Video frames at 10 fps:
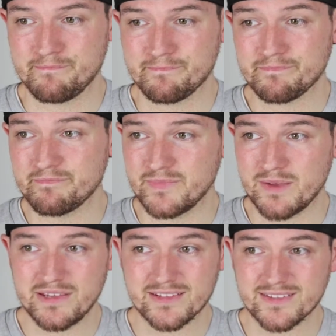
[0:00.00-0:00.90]

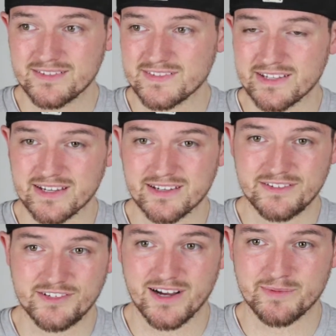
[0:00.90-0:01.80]
Maybe it's even like a
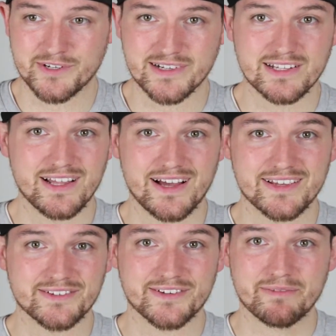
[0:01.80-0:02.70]
geometry
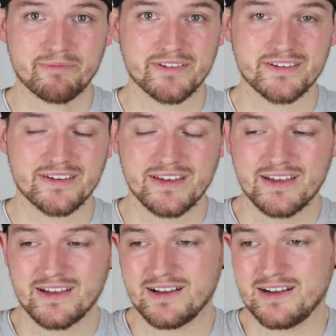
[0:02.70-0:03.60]
class or something.
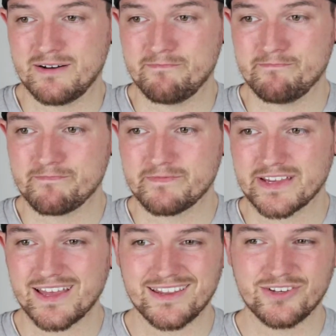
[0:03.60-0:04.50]

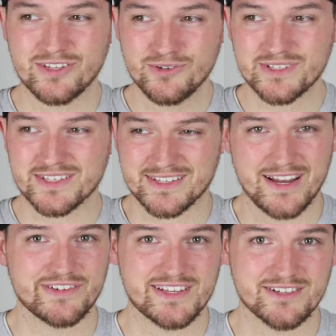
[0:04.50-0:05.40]
Again, you can use this in
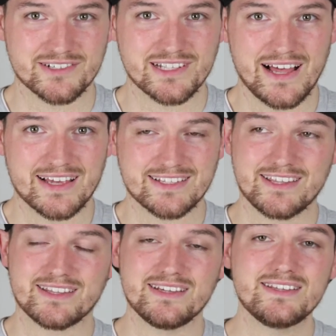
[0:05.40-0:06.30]
every single class. I
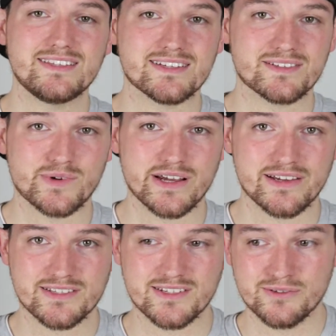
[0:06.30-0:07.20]
think the easiest way
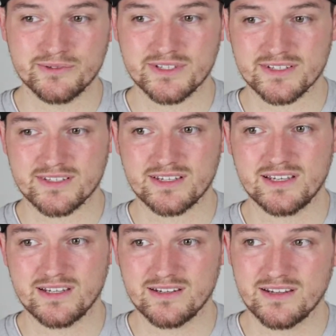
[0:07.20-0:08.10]
is to use this
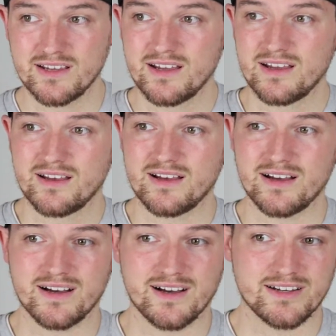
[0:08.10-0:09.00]
in
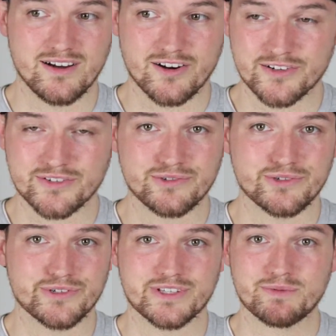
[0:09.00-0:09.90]
an art
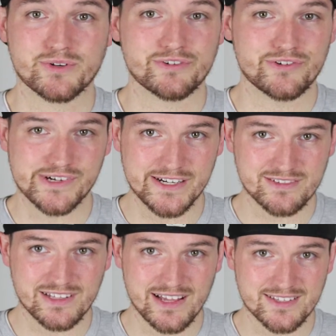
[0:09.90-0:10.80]
or some sort of creative
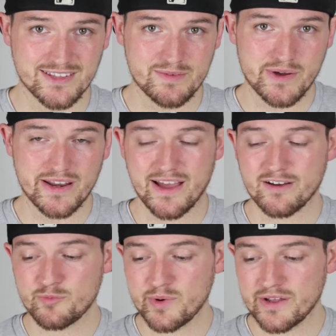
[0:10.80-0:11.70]
class that they might
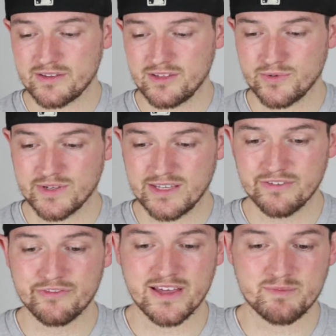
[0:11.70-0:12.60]
have. But you
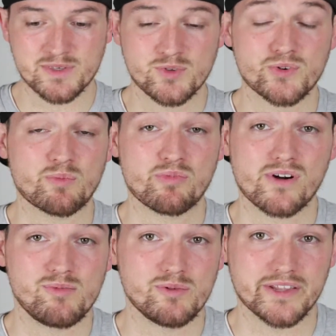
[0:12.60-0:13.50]
give them some sort of
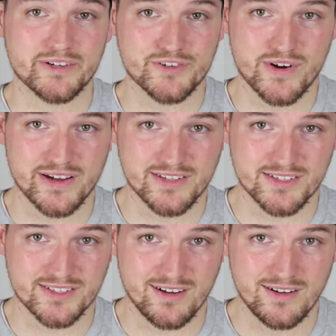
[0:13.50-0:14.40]
problem that they're trying to
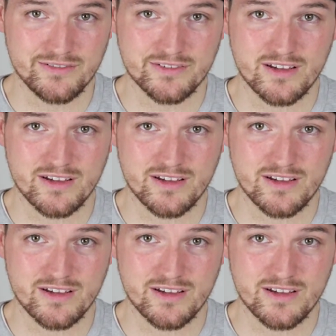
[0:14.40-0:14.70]
solve.